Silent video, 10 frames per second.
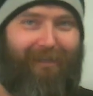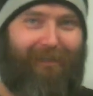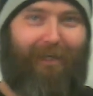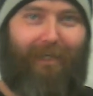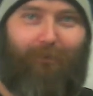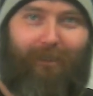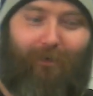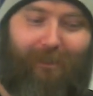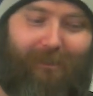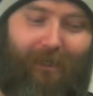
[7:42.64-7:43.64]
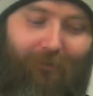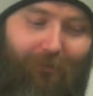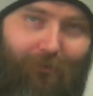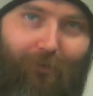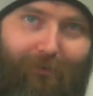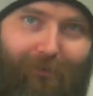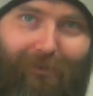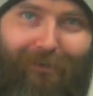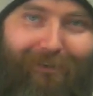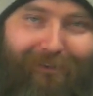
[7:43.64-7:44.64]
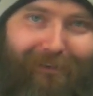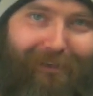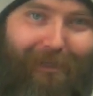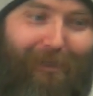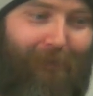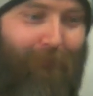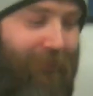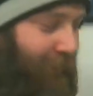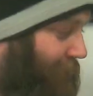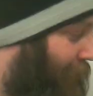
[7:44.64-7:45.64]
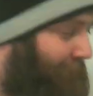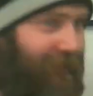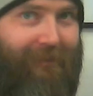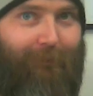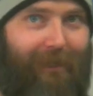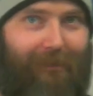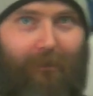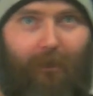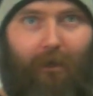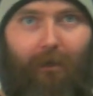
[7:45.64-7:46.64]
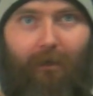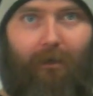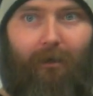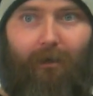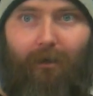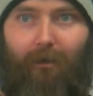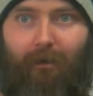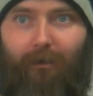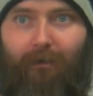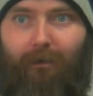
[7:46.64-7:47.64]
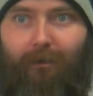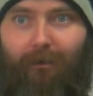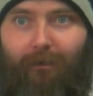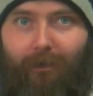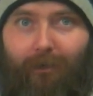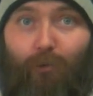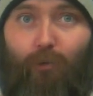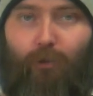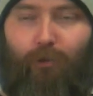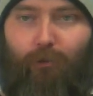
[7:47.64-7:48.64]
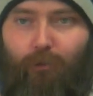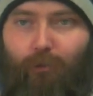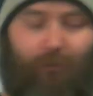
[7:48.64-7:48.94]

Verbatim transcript: That's what they always say, though. But there's a hum in space. Oh, Udu.